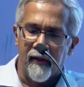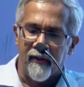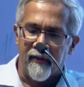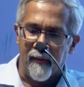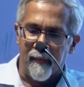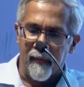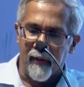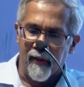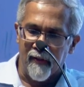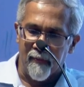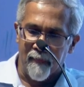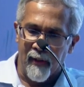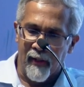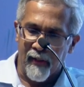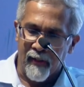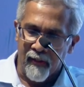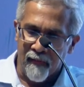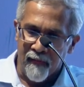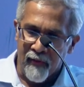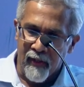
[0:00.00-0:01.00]
some years
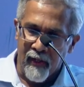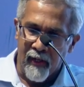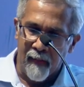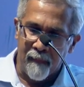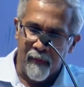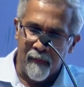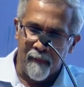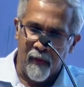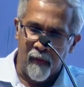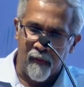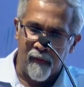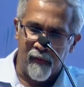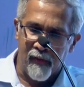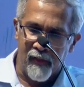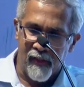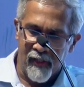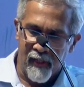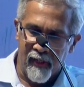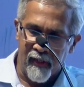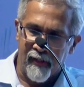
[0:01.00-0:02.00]
back, and we helped them out with
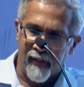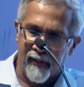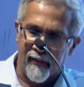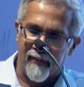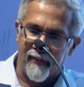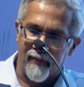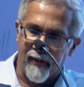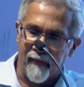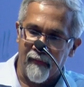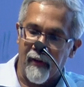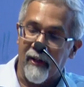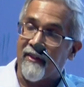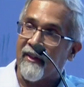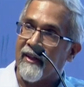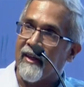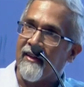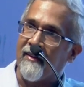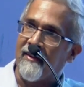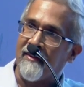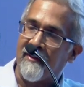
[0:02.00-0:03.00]
the genetics. And once
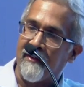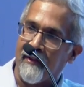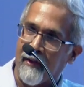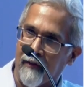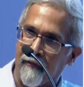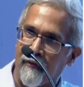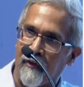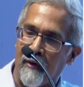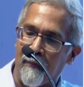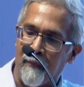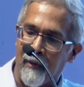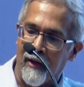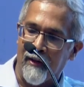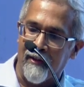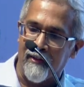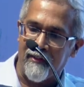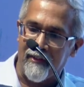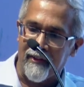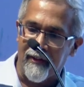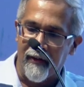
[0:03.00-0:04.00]
again, this is a referral
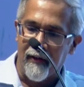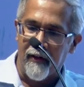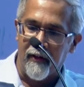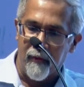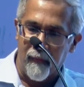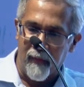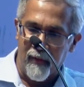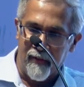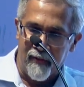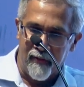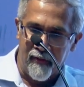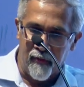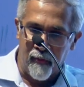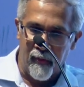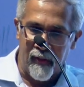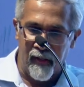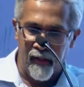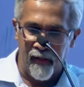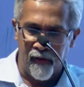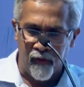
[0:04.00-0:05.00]
bias to
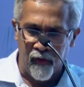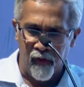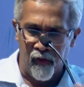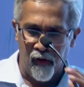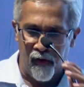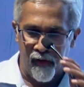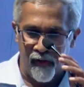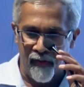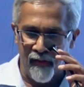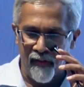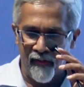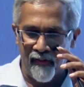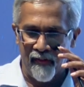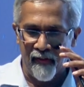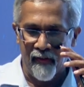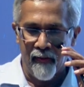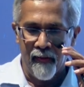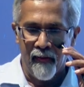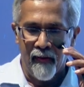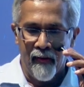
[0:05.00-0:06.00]
an endocrinologist,
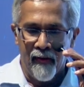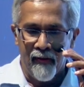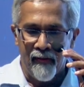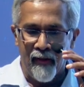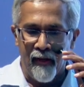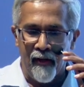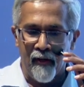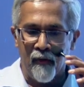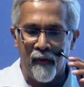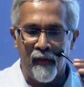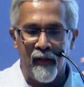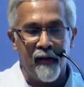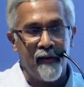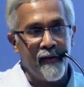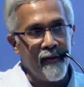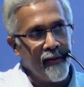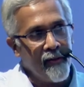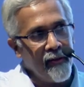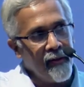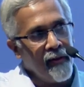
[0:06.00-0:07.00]
telling you that
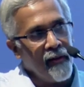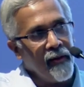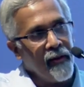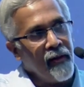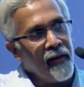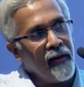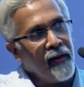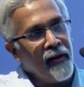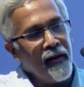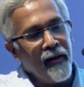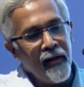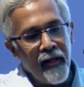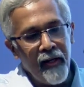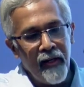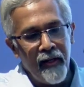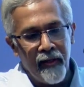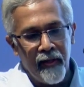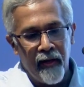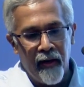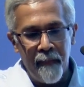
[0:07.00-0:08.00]
in
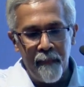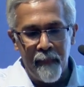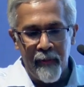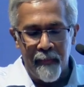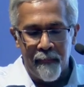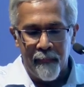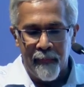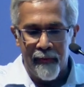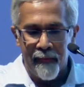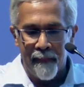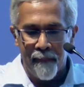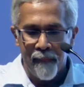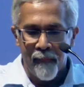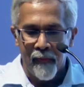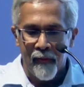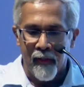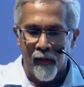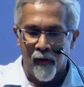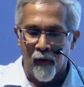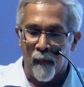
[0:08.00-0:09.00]
lean young people,
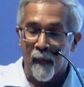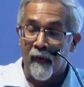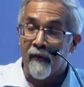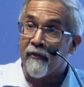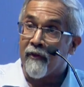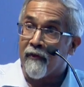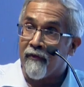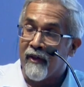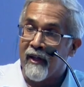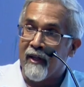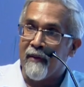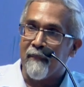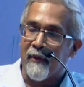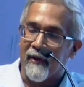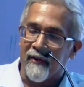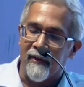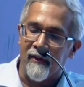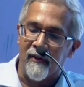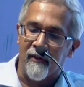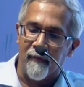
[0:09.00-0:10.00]
that almost
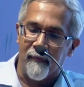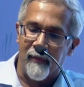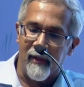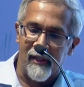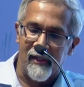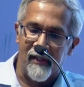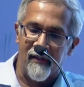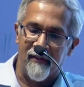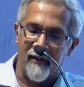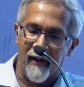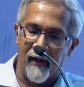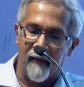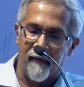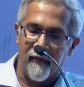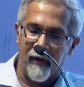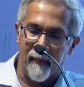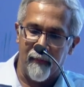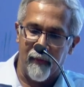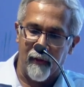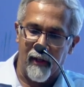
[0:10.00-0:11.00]
15% of patients had
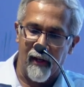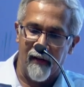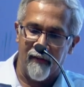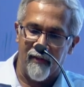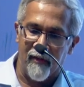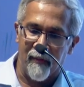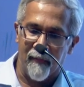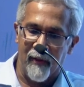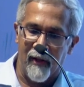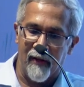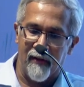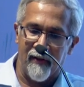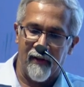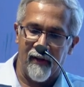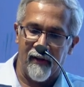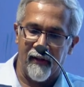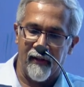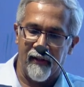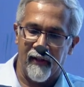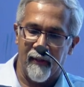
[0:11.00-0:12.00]
fibrocalcic
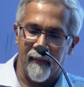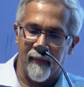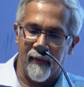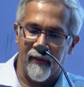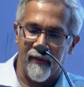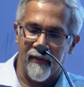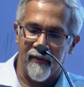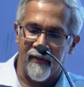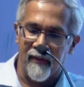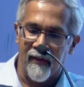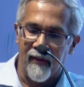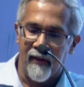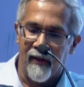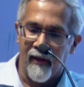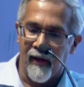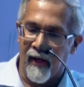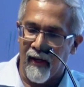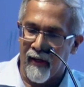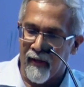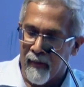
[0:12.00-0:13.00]
pancreatic diabetes,
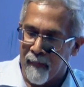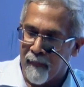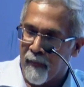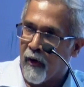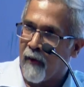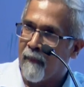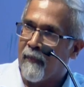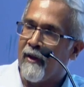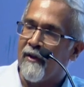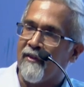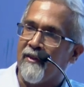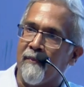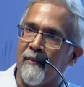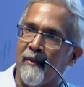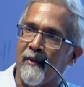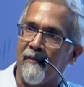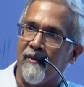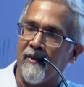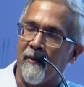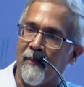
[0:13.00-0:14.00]
and abdominal
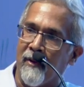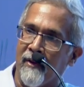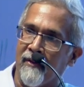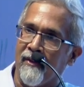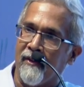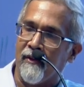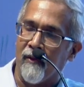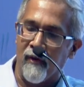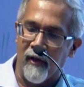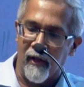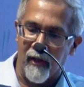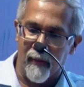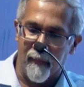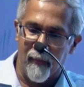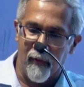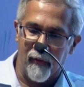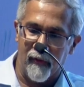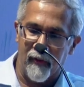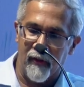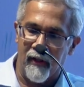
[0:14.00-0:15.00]
symptoms were present only in
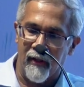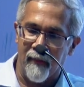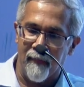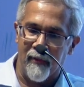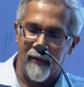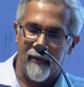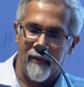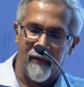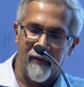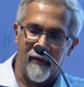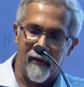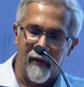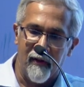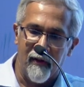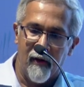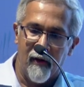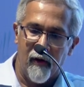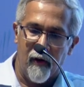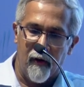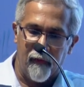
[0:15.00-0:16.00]
about 30%
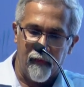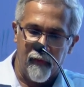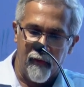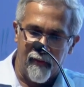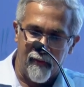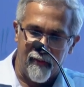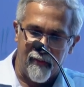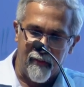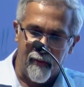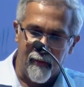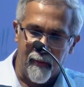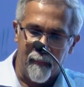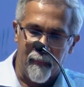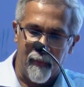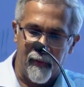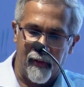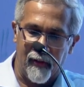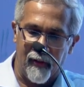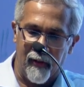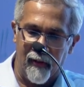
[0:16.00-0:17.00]
of this
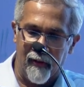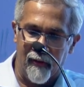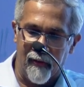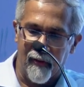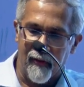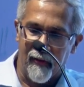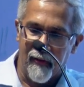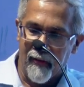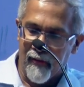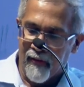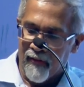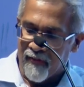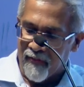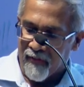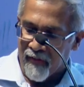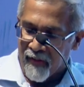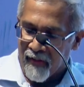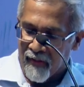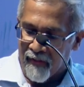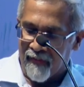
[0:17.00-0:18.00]
particular
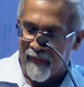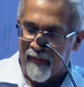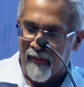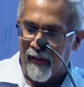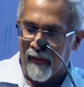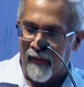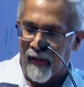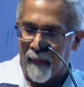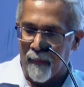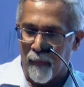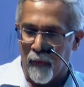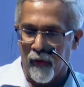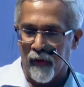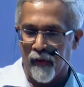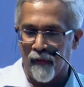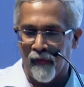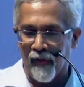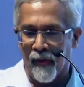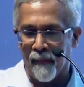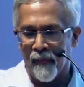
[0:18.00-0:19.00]
series at that point
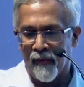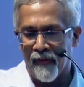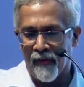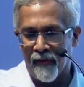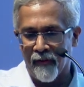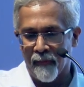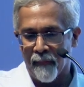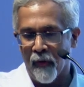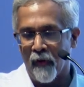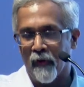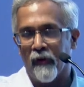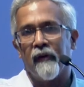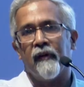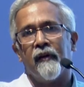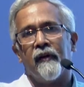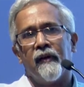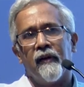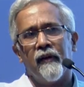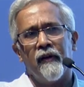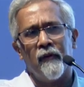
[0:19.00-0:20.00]
of time. This is about
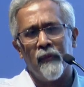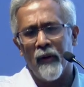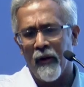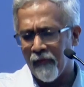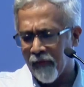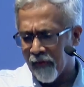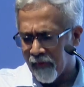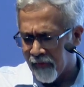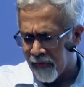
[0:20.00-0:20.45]
12 to